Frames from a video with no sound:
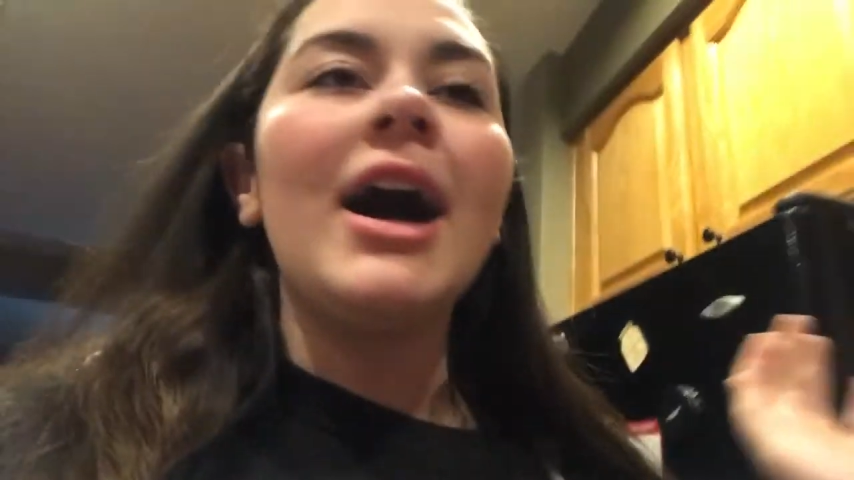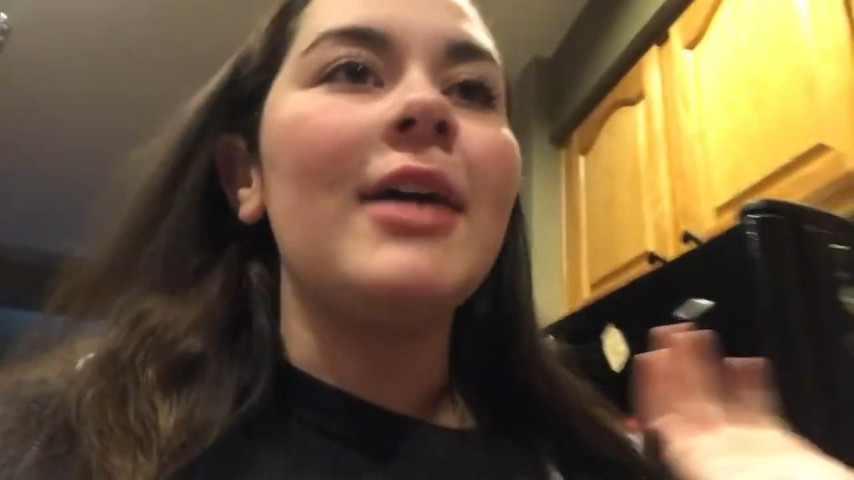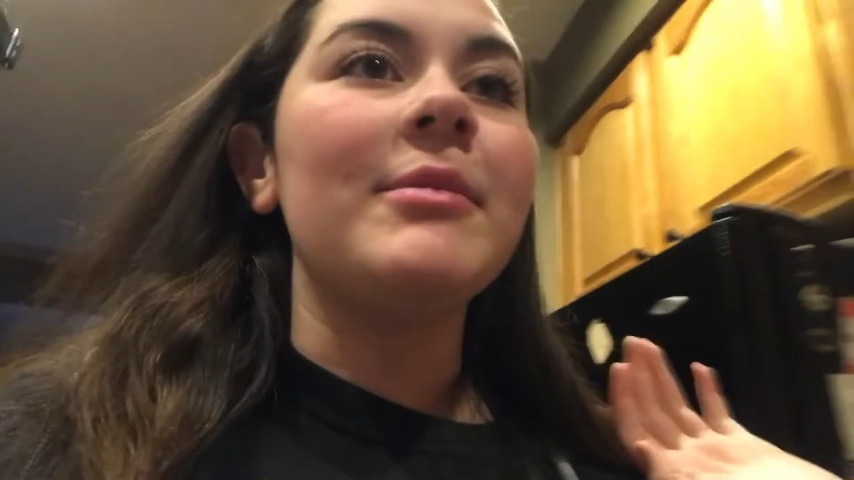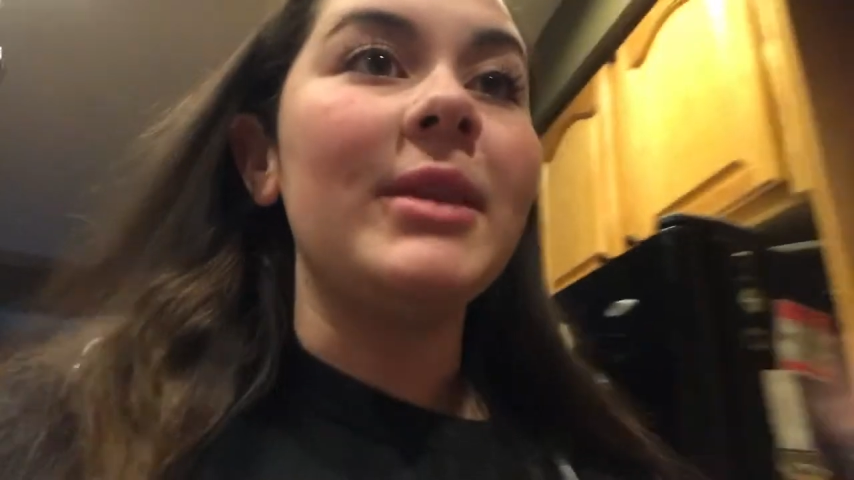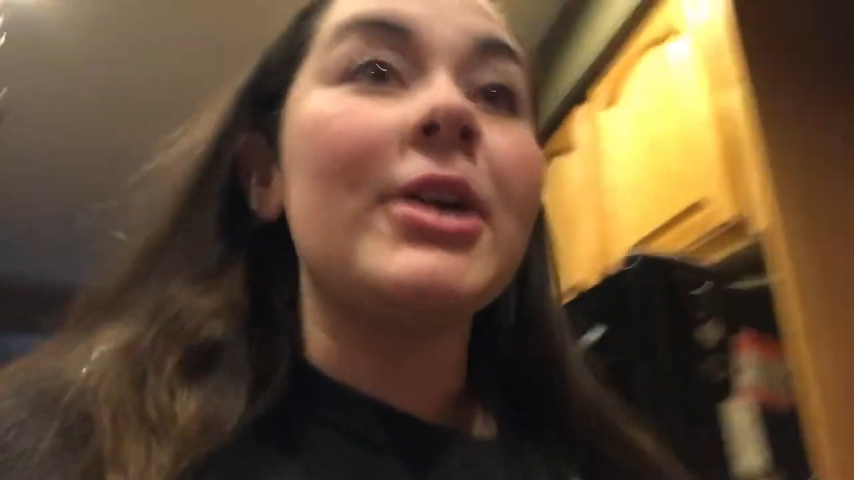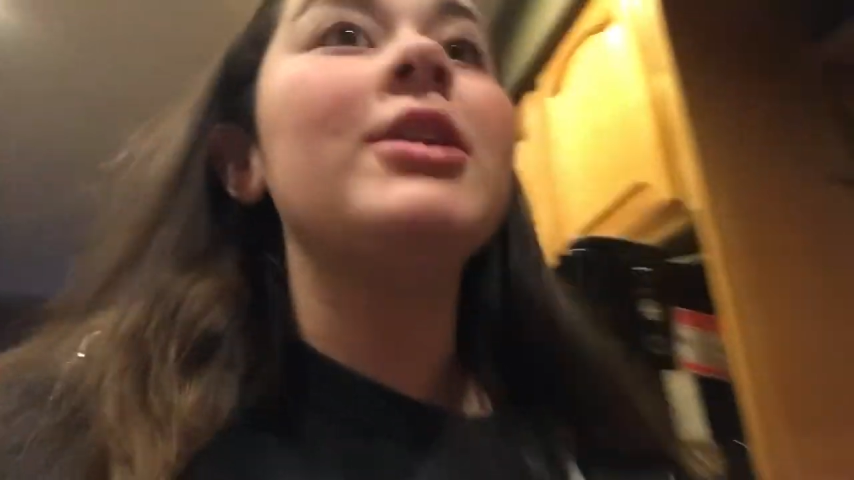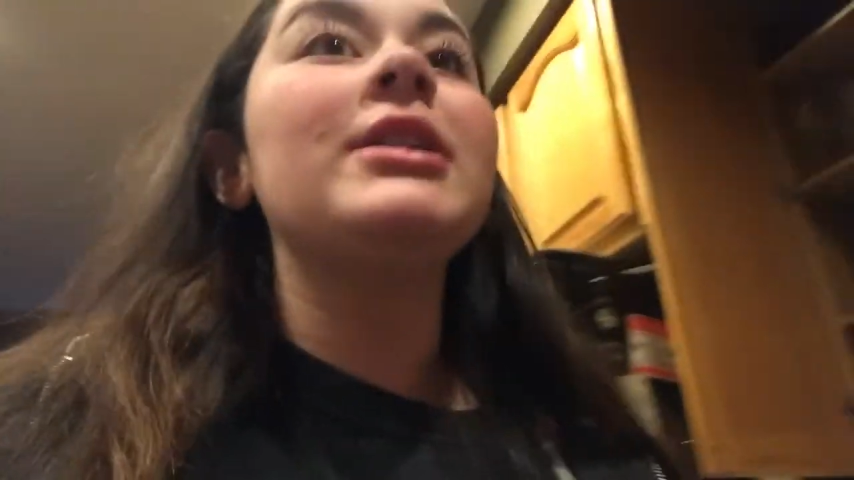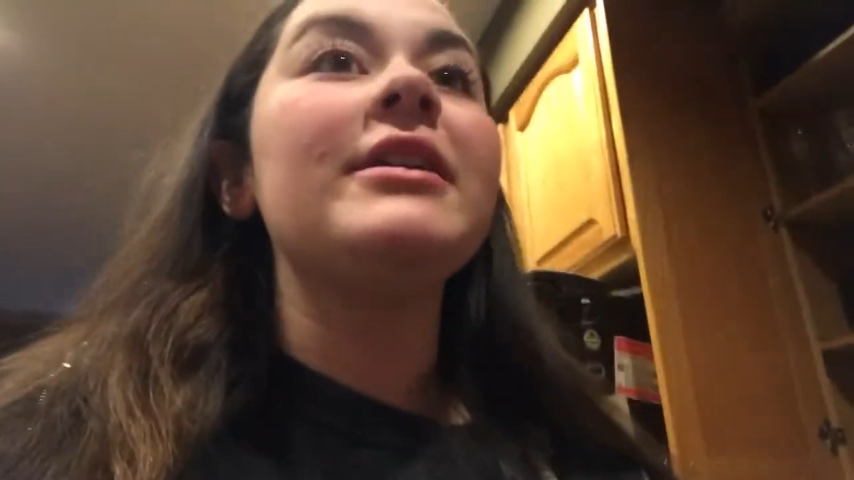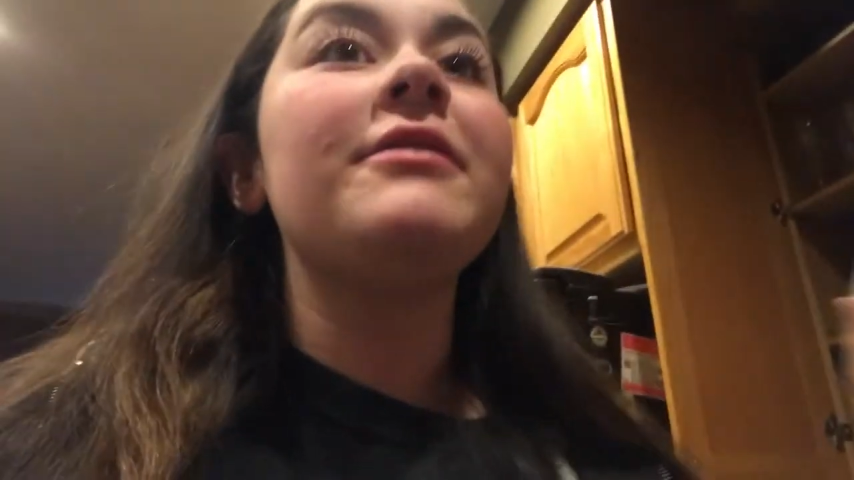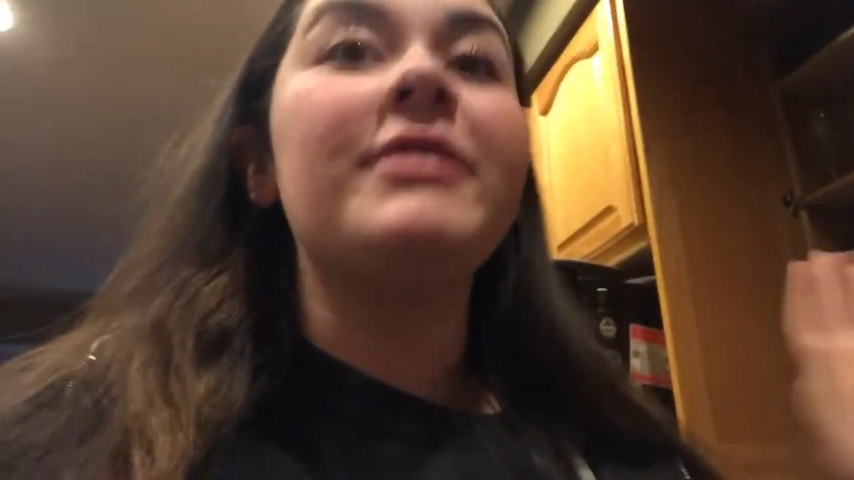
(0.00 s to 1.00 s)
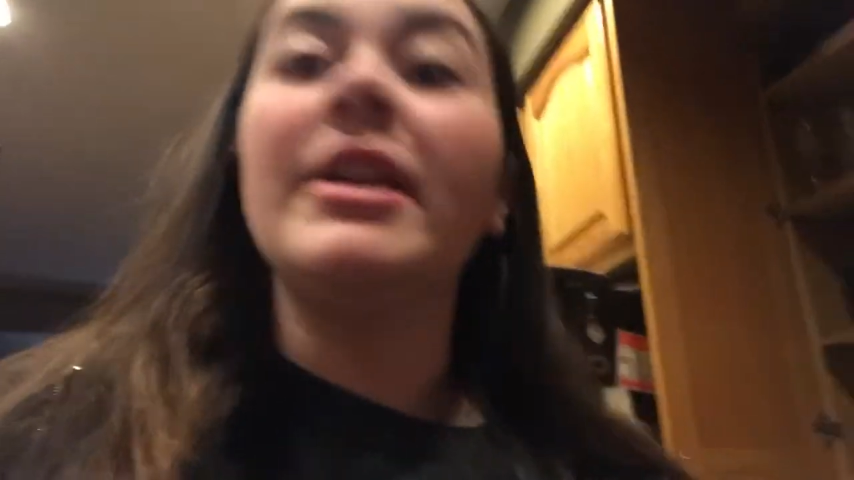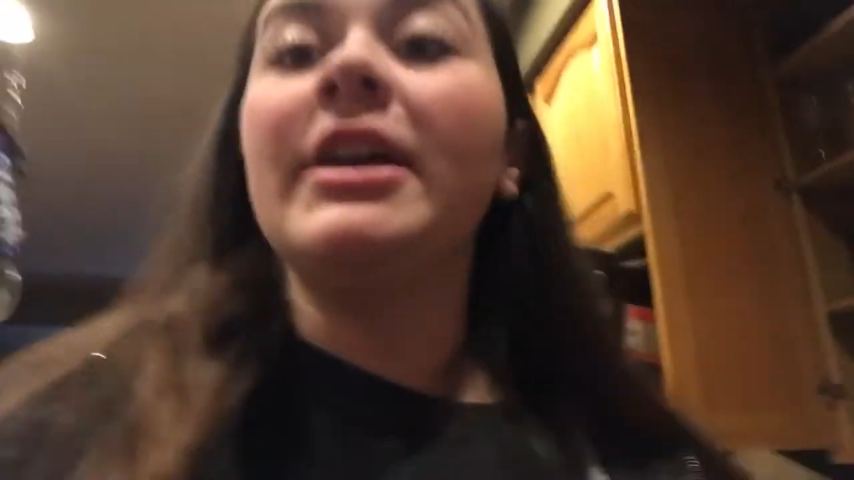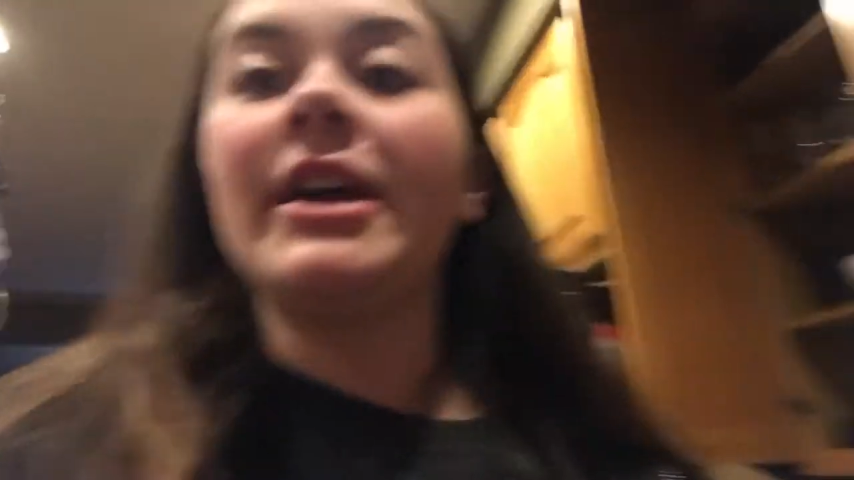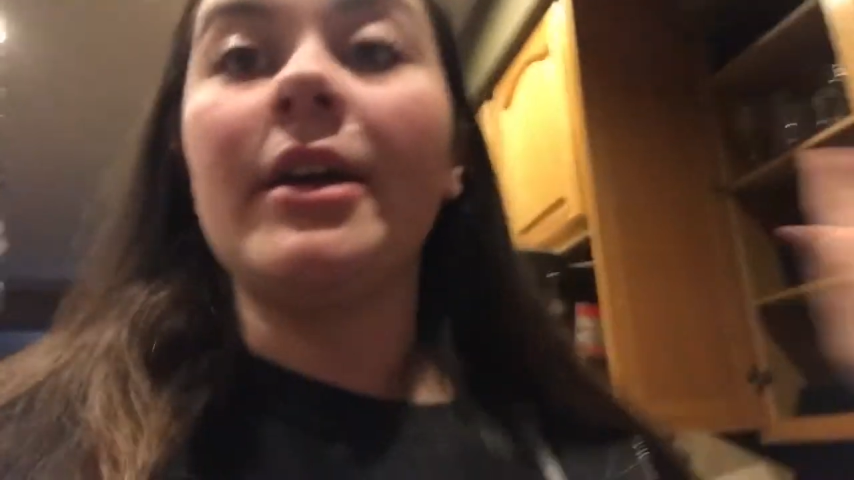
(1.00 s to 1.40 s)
I'm literally filling